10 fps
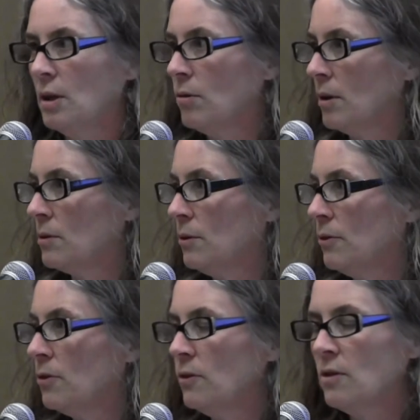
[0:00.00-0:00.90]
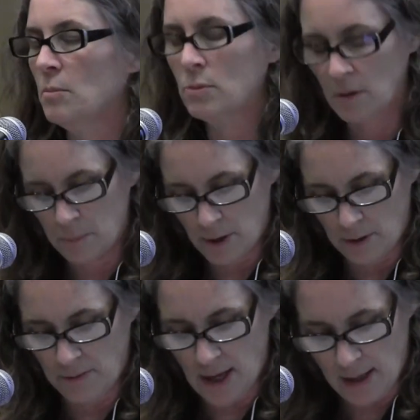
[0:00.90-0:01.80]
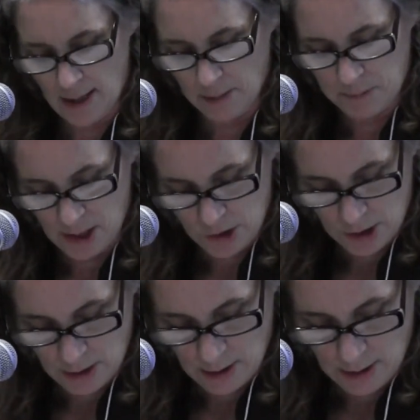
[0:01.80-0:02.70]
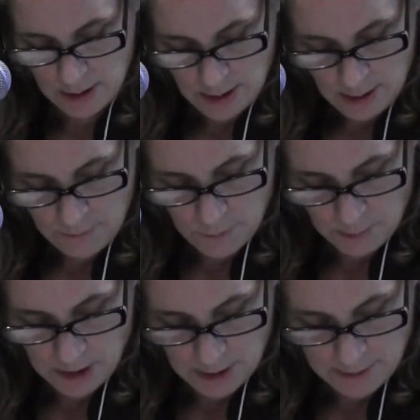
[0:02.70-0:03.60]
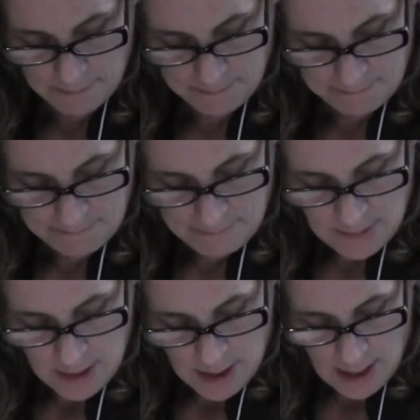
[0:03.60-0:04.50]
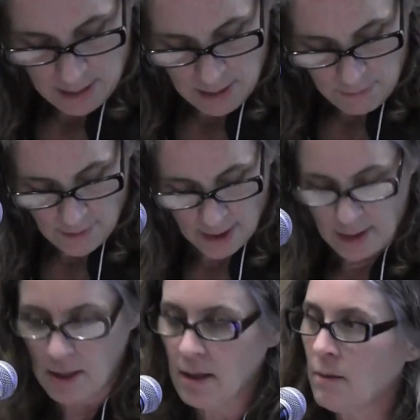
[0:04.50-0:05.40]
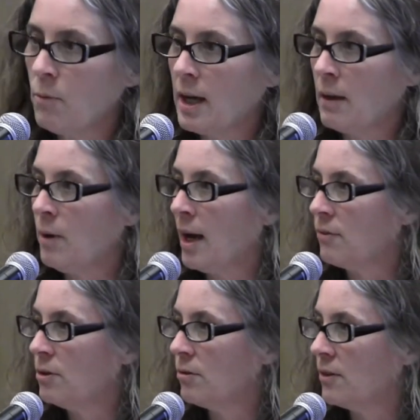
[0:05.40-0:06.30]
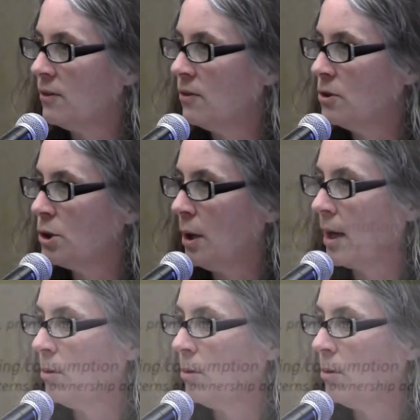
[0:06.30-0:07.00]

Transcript: really critical. So it's an important part of that adaptation formula. And then finally, we have to address the social